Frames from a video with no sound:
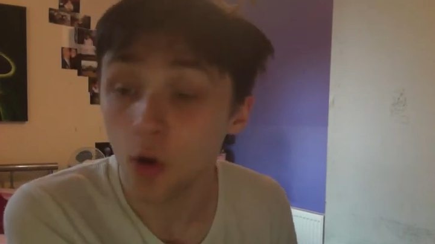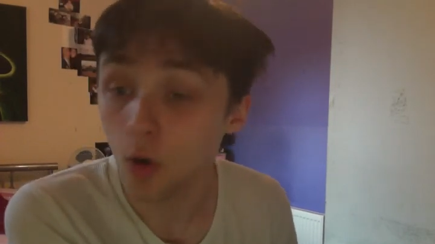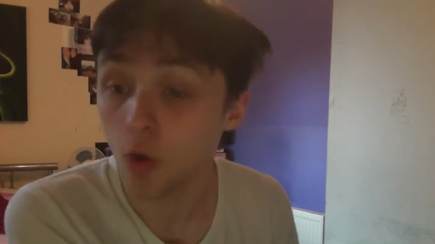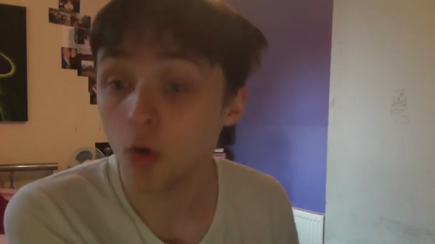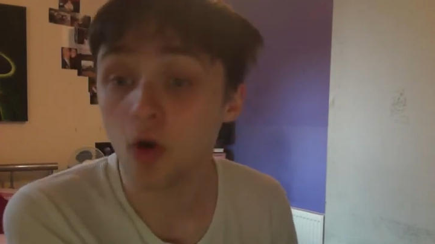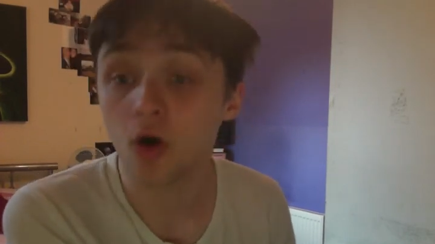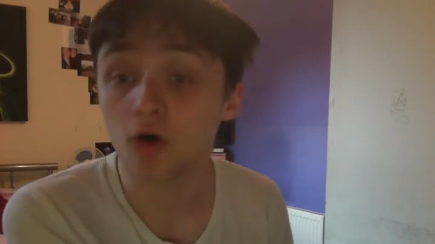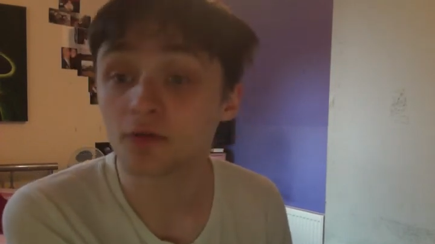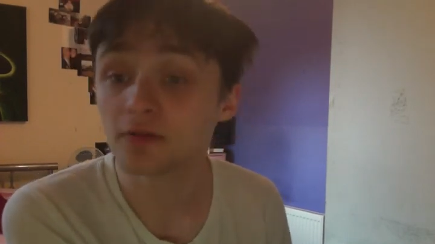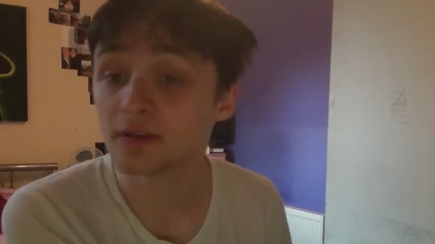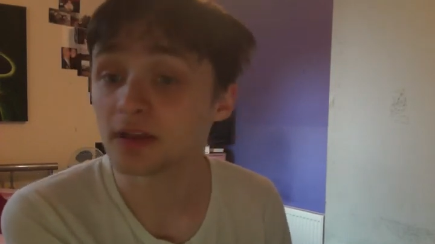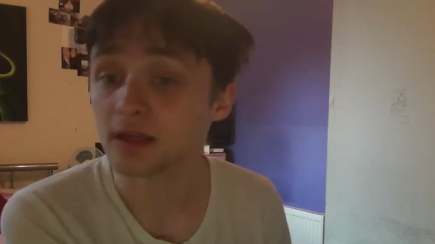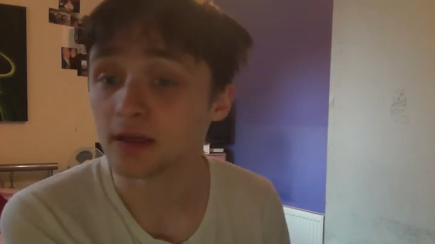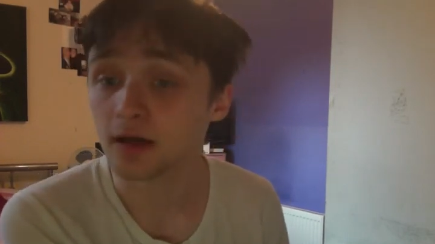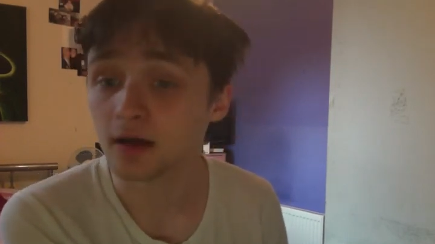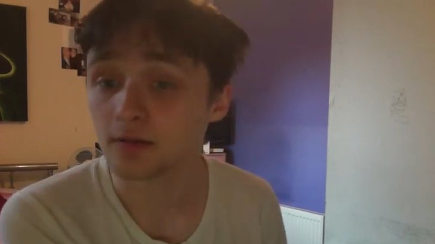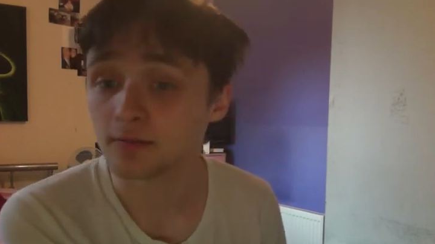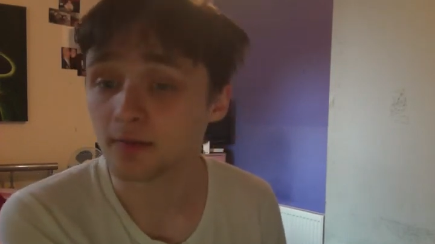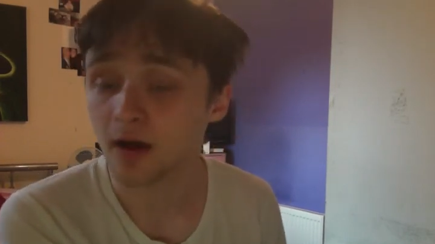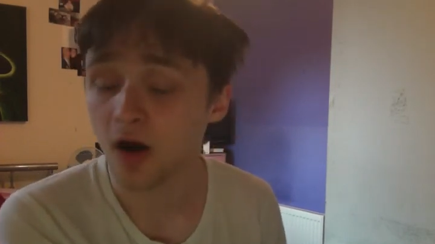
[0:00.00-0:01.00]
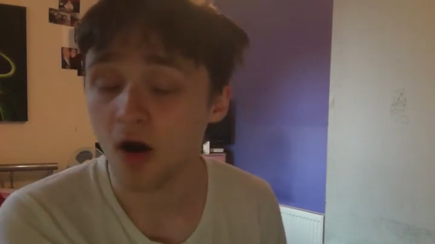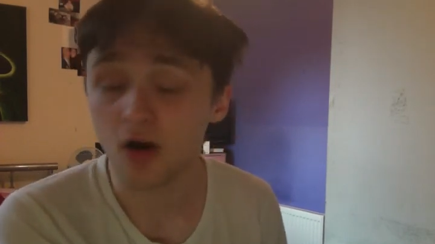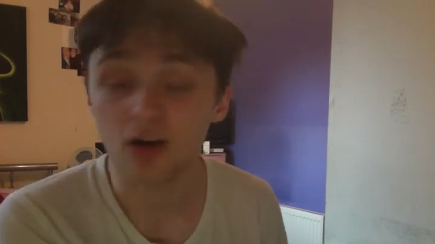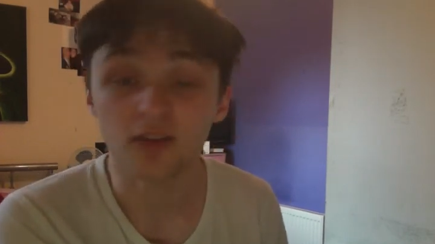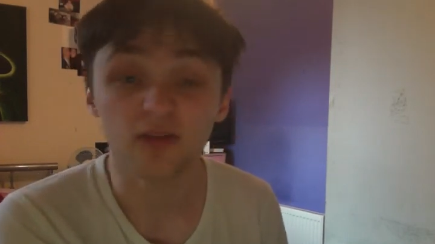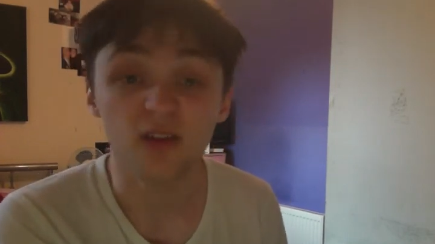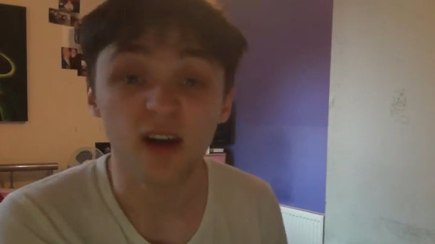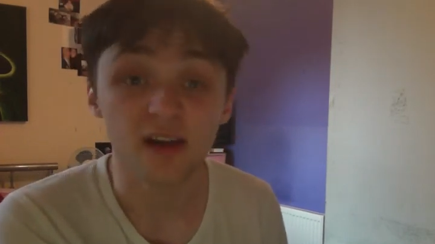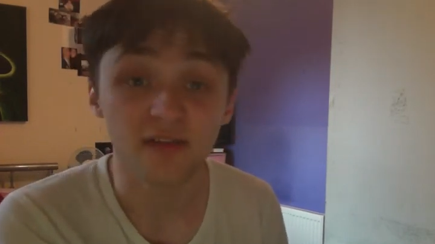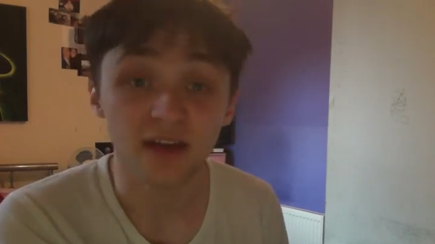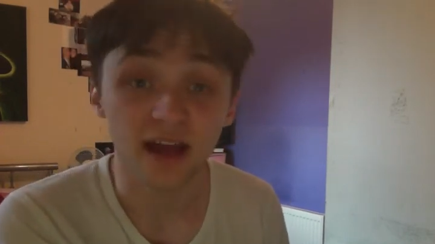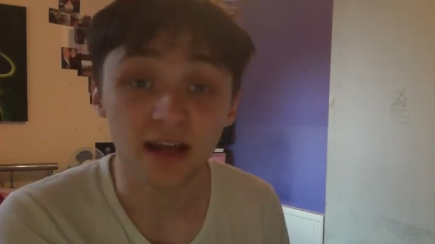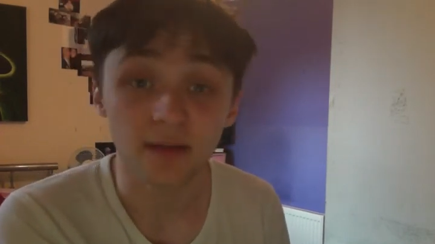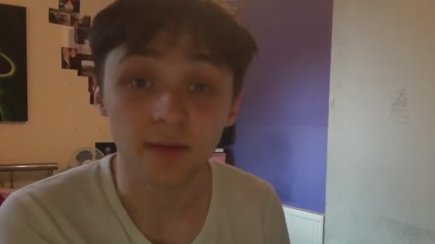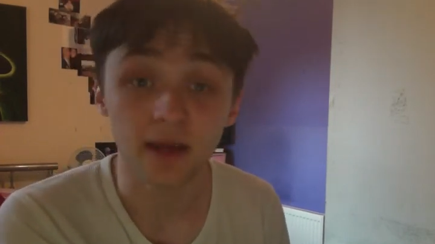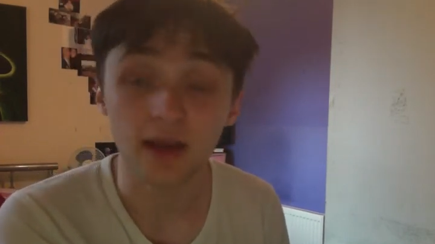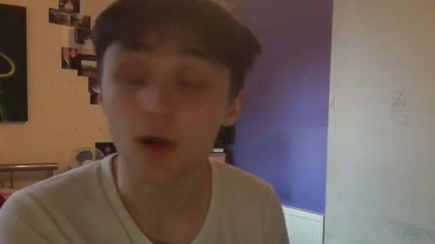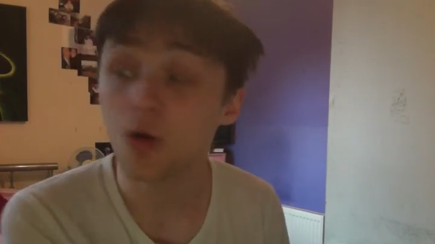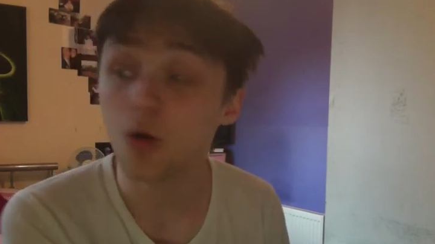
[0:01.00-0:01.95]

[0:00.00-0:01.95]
or on the Arc 5 anime,